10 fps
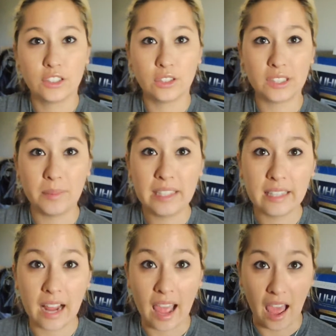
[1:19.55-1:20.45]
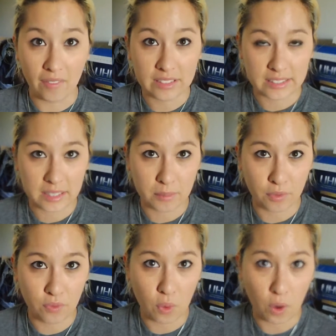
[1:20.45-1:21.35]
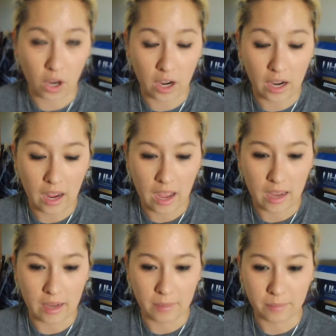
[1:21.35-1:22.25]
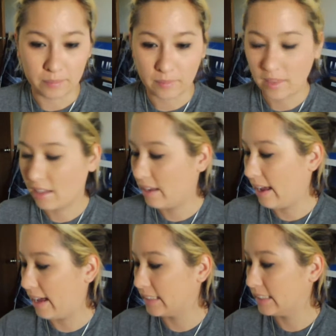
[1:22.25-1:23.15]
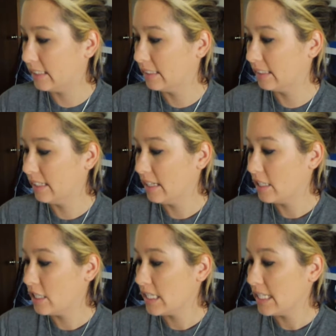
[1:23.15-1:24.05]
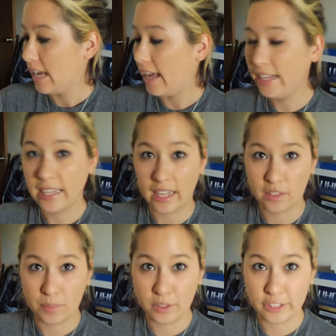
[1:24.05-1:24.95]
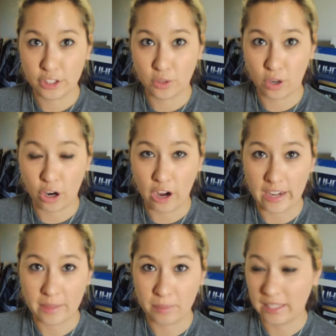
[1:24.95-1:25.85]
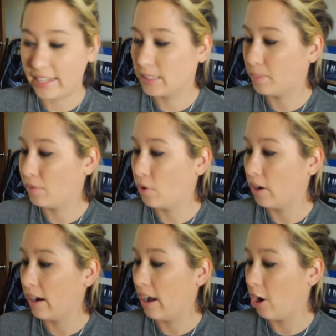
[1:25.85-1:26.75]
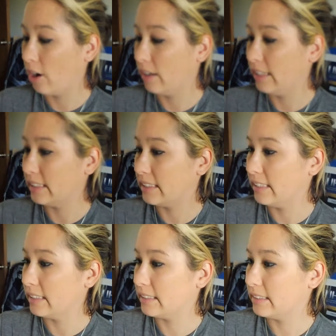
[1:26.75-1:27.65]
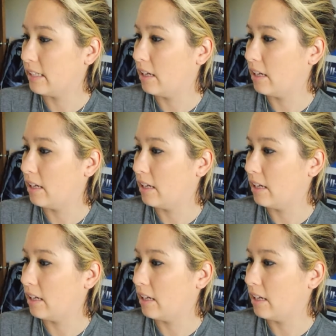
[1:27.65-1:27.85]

So something that I haven't seen before at any kind of beauty store or any place before is this